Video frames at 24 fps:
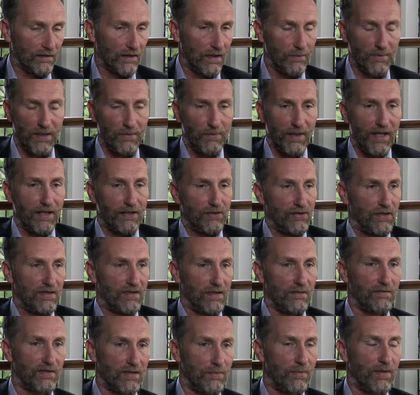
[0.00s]
I mean, packaging
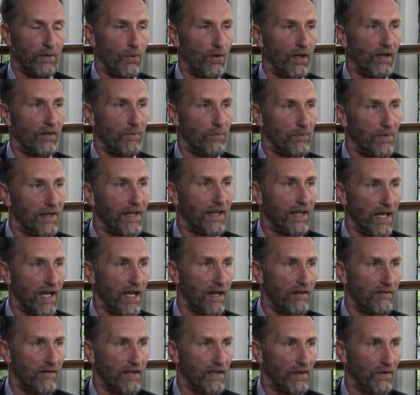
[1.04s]
seems to be one of the big
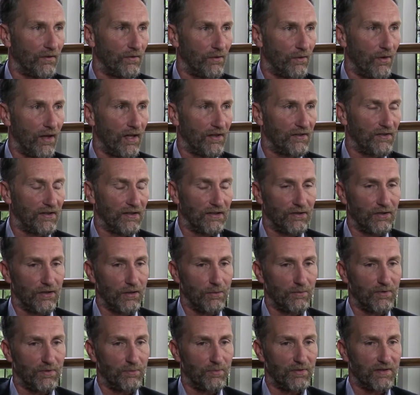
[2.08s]
areas for us in
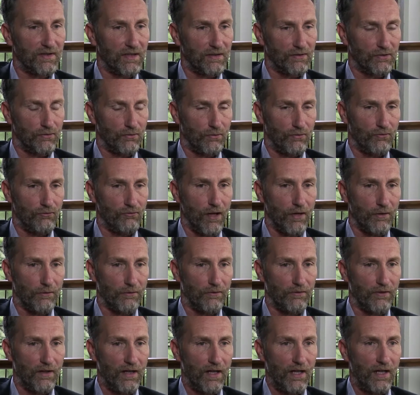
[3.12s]
terms of potential
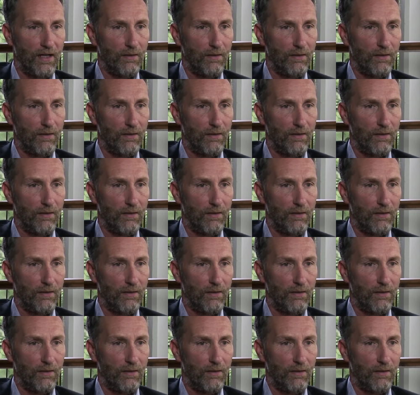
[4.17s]
growth.